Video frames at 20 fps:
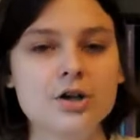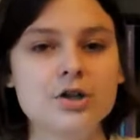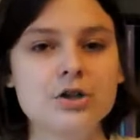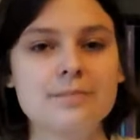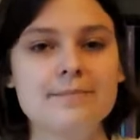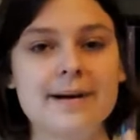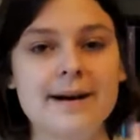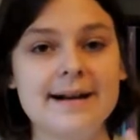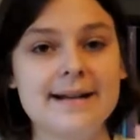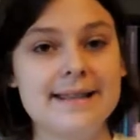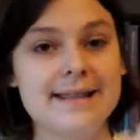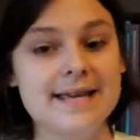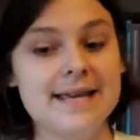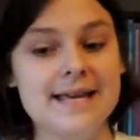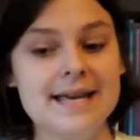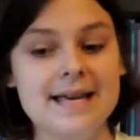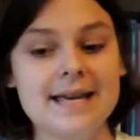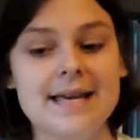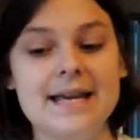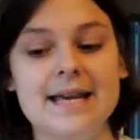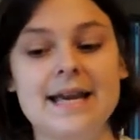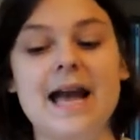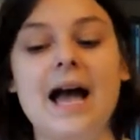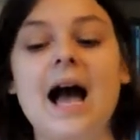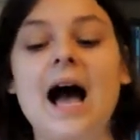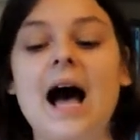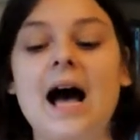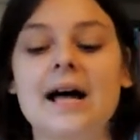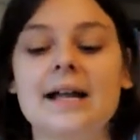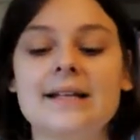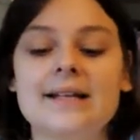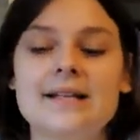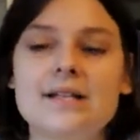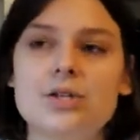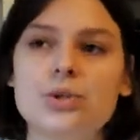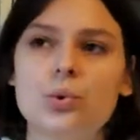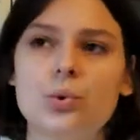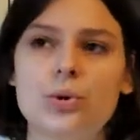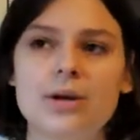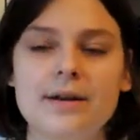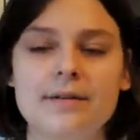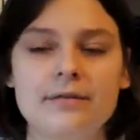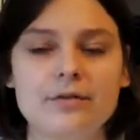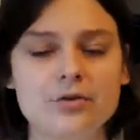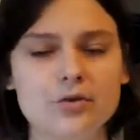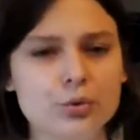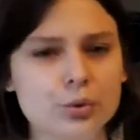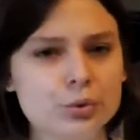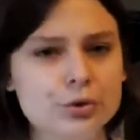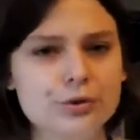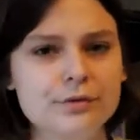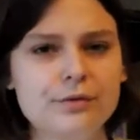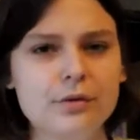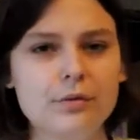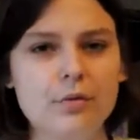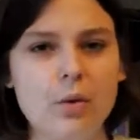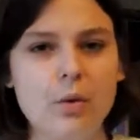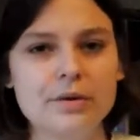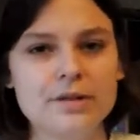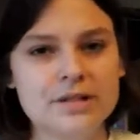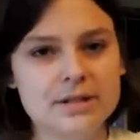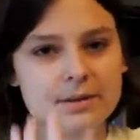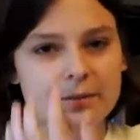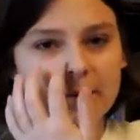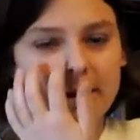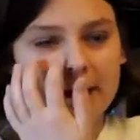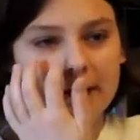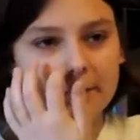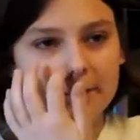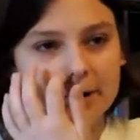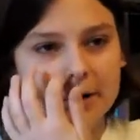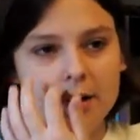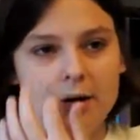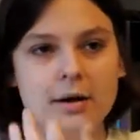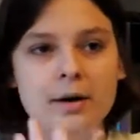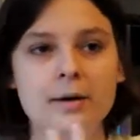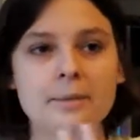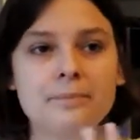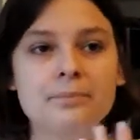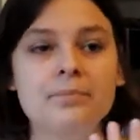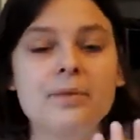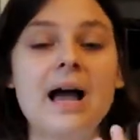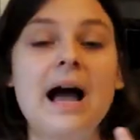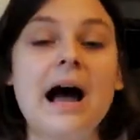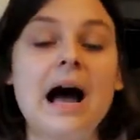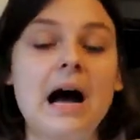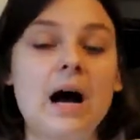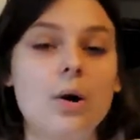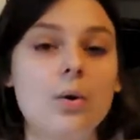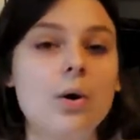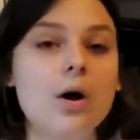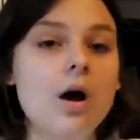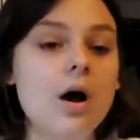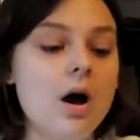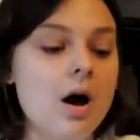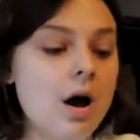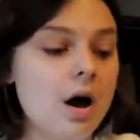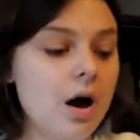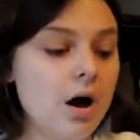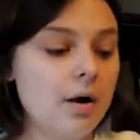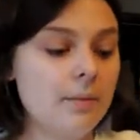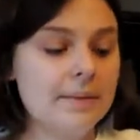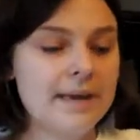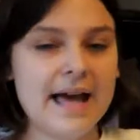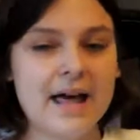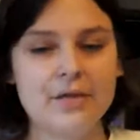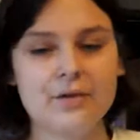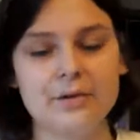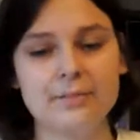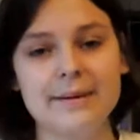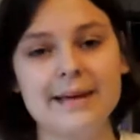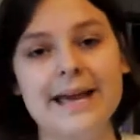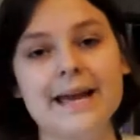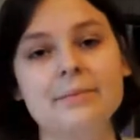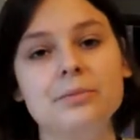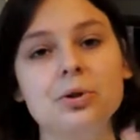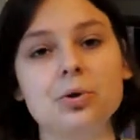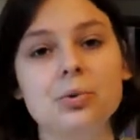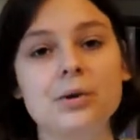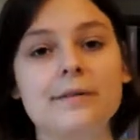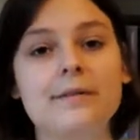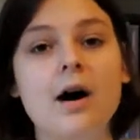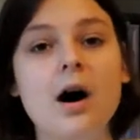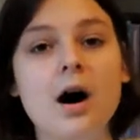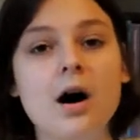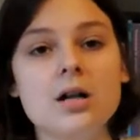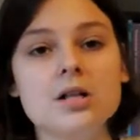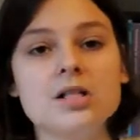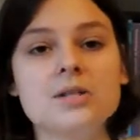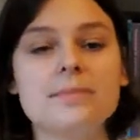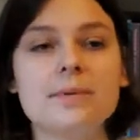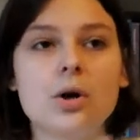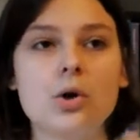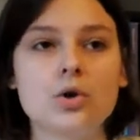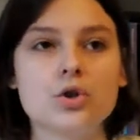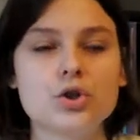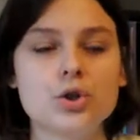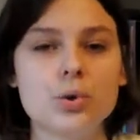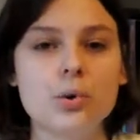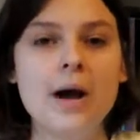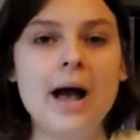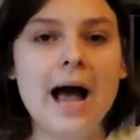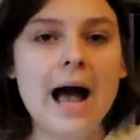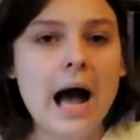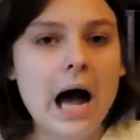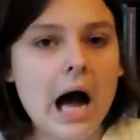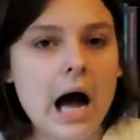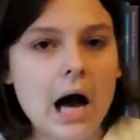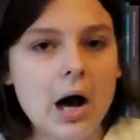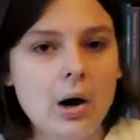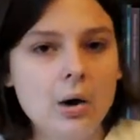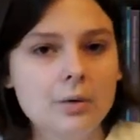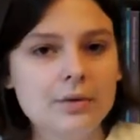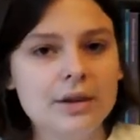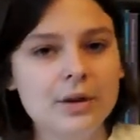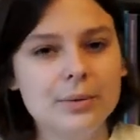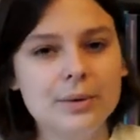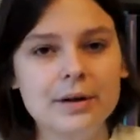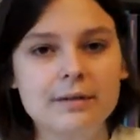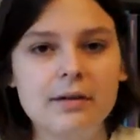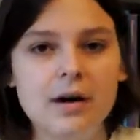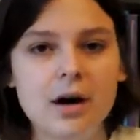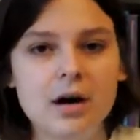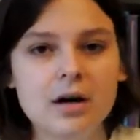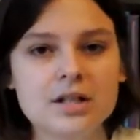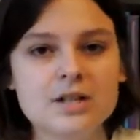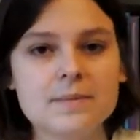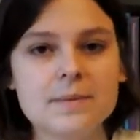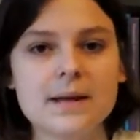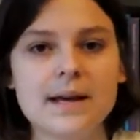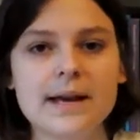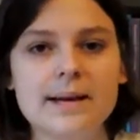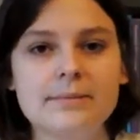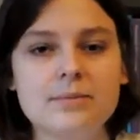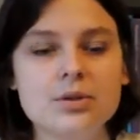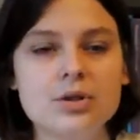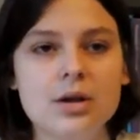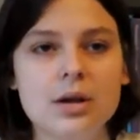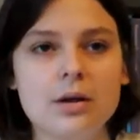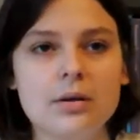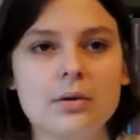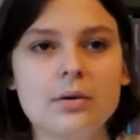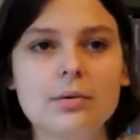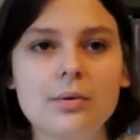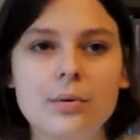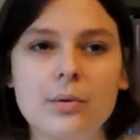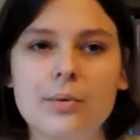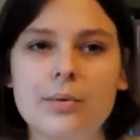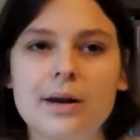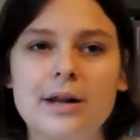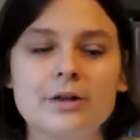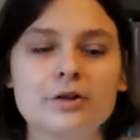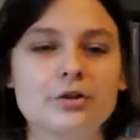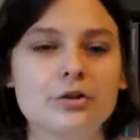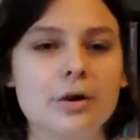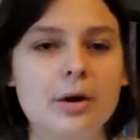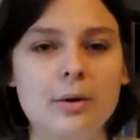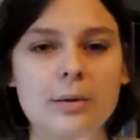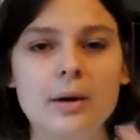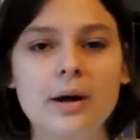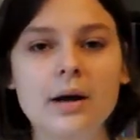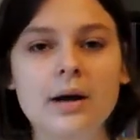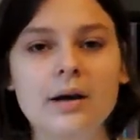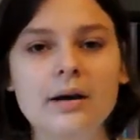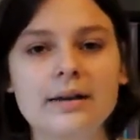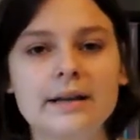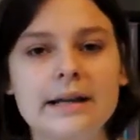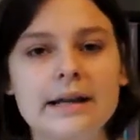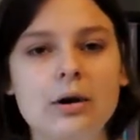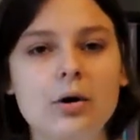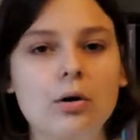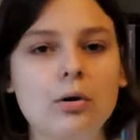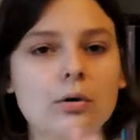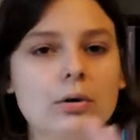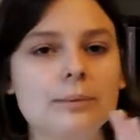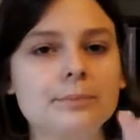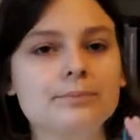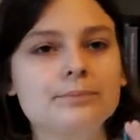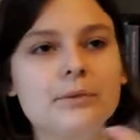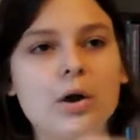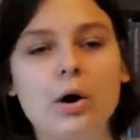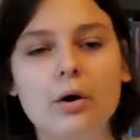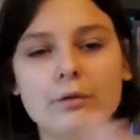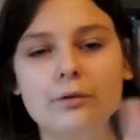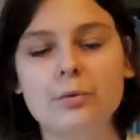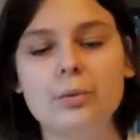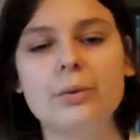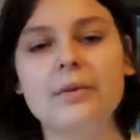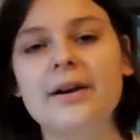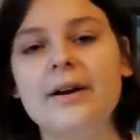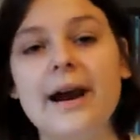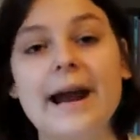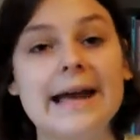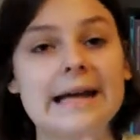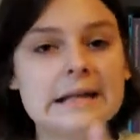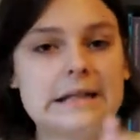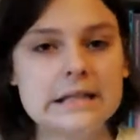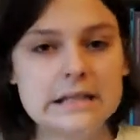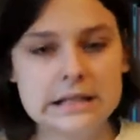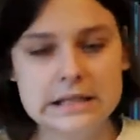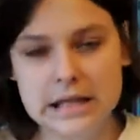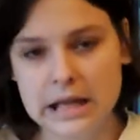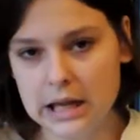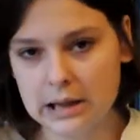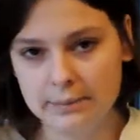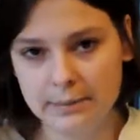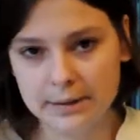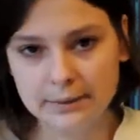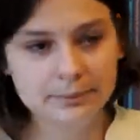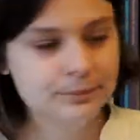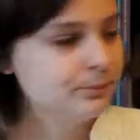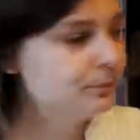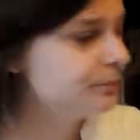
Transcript: to marry the king. And this story sort of revolves around how Catherine became the Queen of Hearts, but also how the Queen of Hearts became so cruel, and, you know, the whole off with their heads dilemma.